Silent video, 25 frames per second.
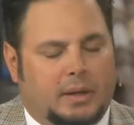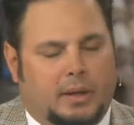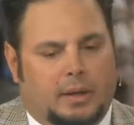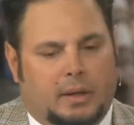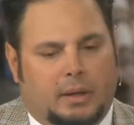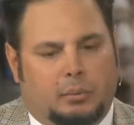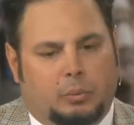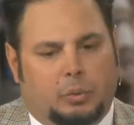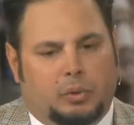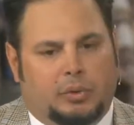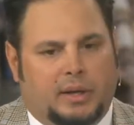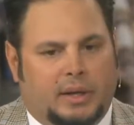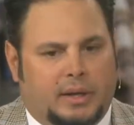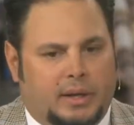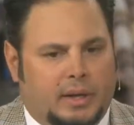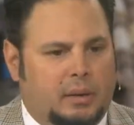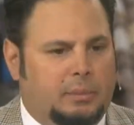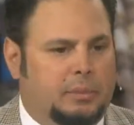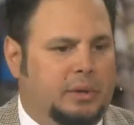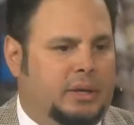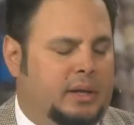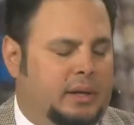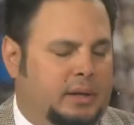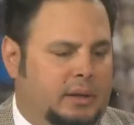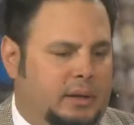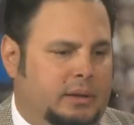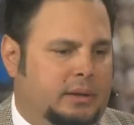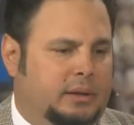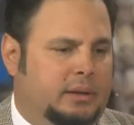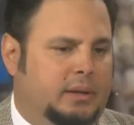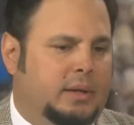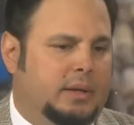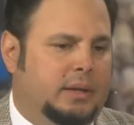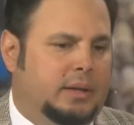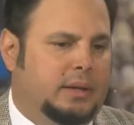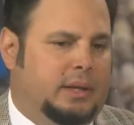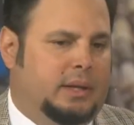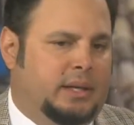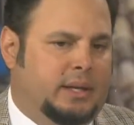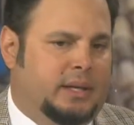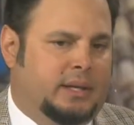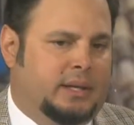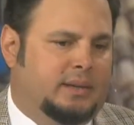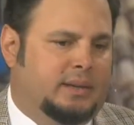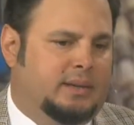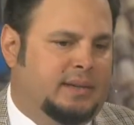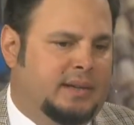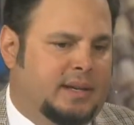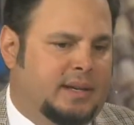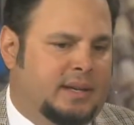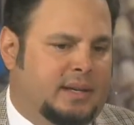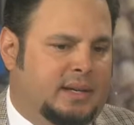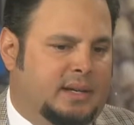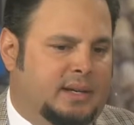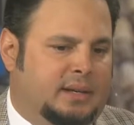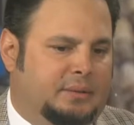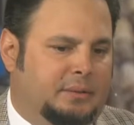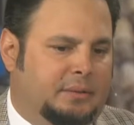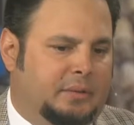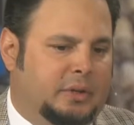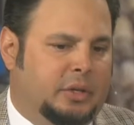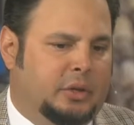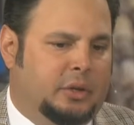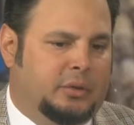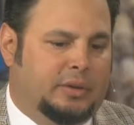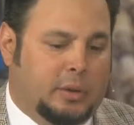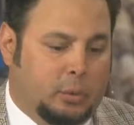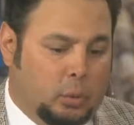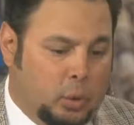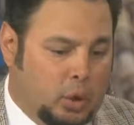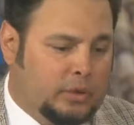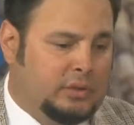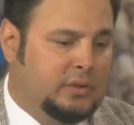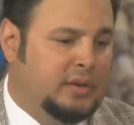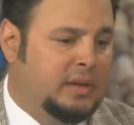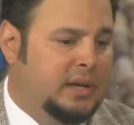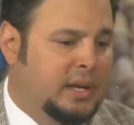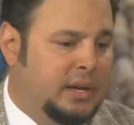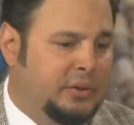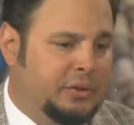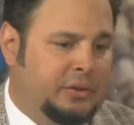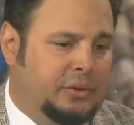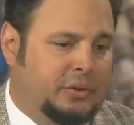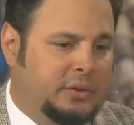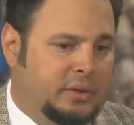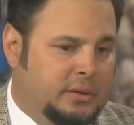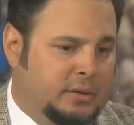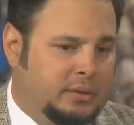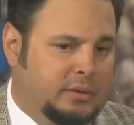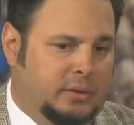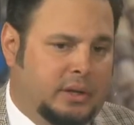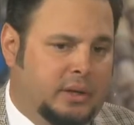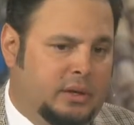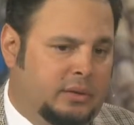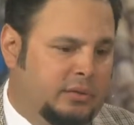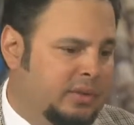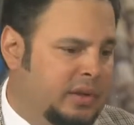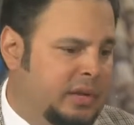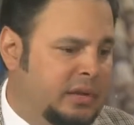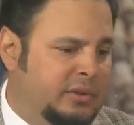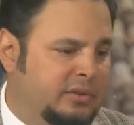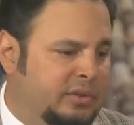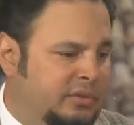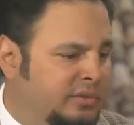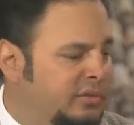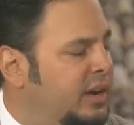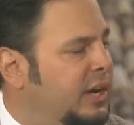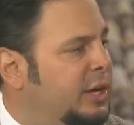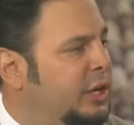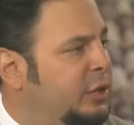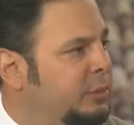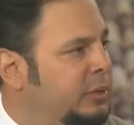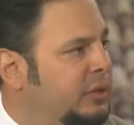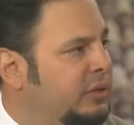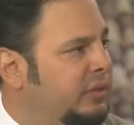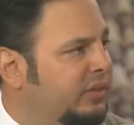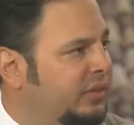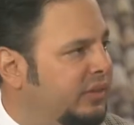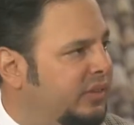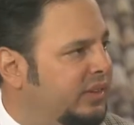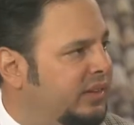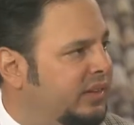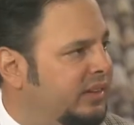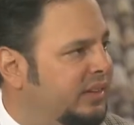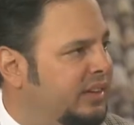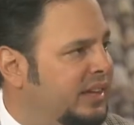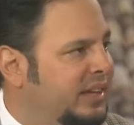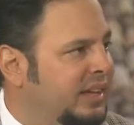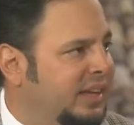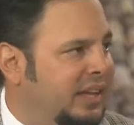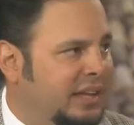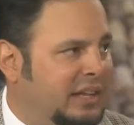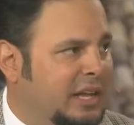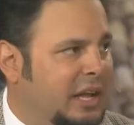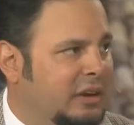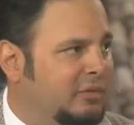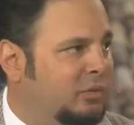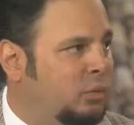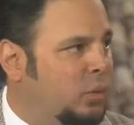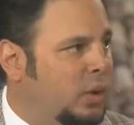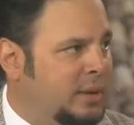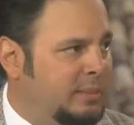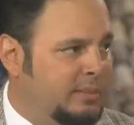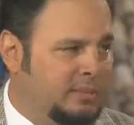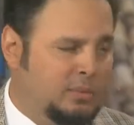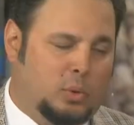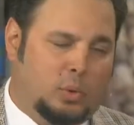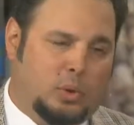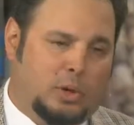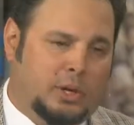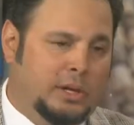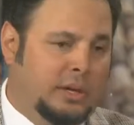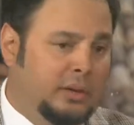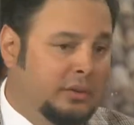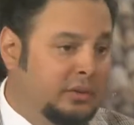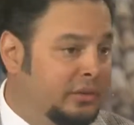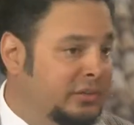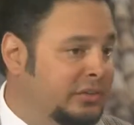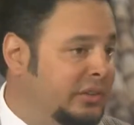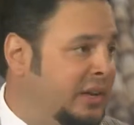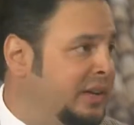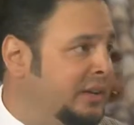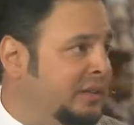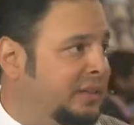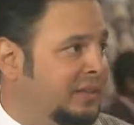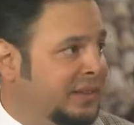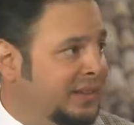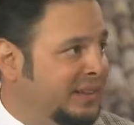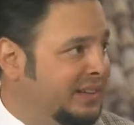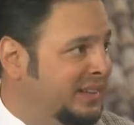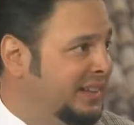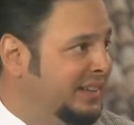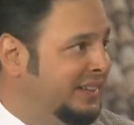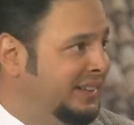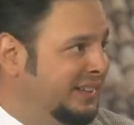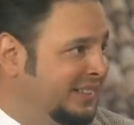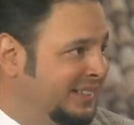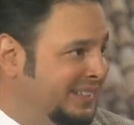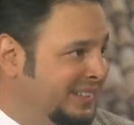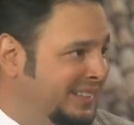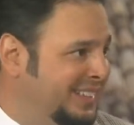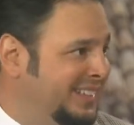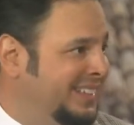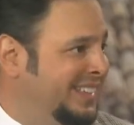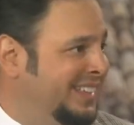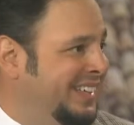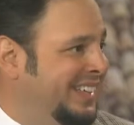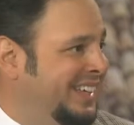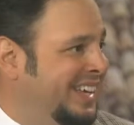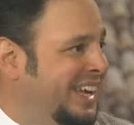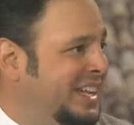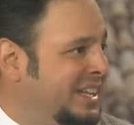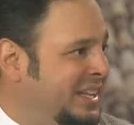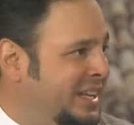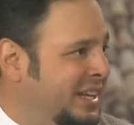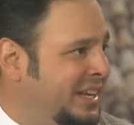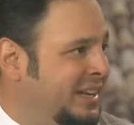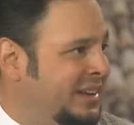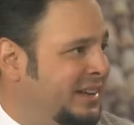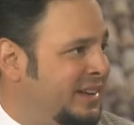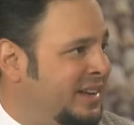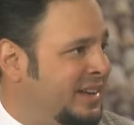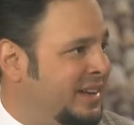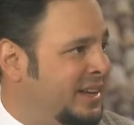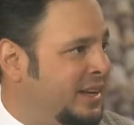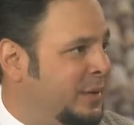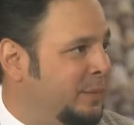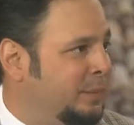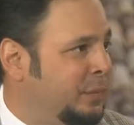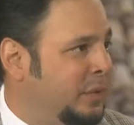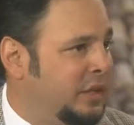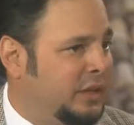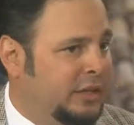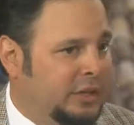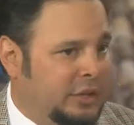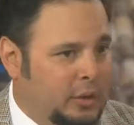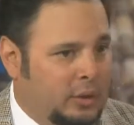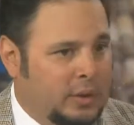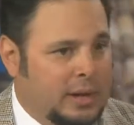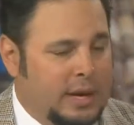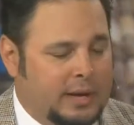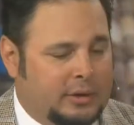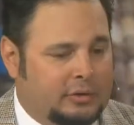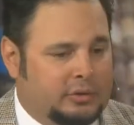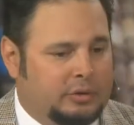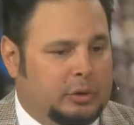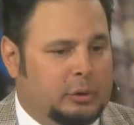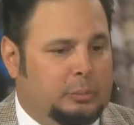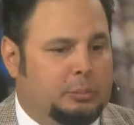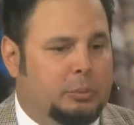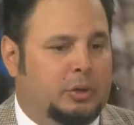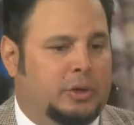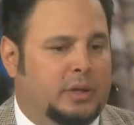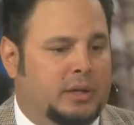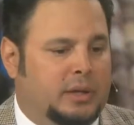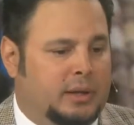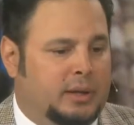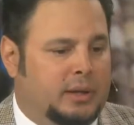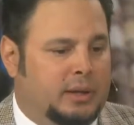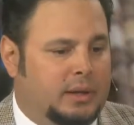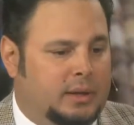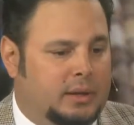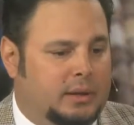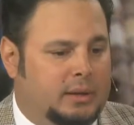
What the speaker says: Where they come in and they work together in an innovative environment and a lot of whiteboarding and design thinking and then actually putting